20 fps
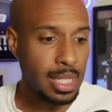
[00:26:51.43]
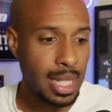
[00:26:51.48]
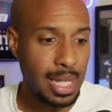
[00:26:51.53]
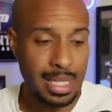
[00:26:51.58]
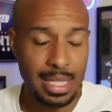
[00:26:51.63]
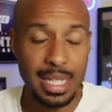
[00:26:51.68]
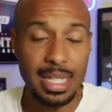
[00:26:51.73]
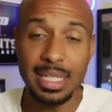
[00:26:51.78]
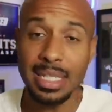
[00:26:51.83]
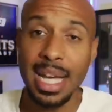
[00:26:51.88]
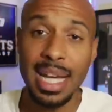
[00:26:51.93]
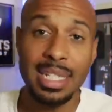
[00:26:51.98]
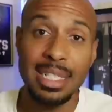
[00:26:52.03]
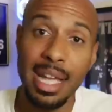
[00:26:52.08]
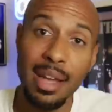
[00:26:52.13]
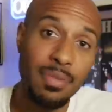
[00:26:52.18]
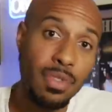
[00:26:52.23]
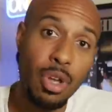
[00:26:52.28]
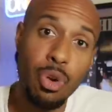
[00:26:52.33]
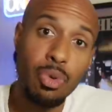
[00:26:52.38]
like, these guys
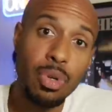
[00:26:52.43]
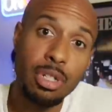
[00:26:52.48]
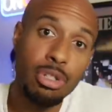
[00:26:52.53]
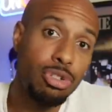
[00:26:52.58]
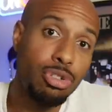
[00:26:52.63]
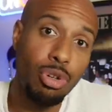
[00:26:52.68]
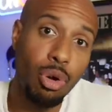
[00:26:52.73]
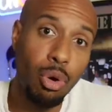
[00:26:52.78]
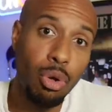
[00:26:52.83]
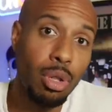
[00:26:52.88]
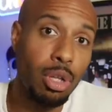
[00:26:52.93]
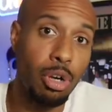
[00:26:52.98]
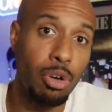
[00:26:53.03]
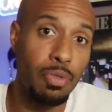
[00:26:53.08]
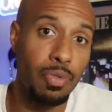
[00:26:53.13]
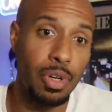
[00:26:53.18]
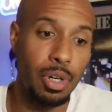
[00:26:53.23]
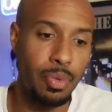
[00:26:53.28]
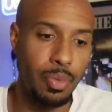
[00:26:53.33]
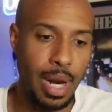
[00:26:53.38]
have no control
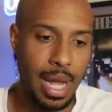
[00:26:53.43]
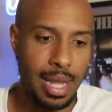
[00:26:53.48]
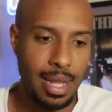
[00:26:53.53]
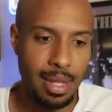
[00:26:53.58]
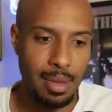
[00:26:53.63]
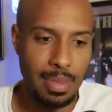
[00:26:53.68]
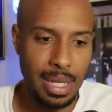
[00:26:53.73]
over, right?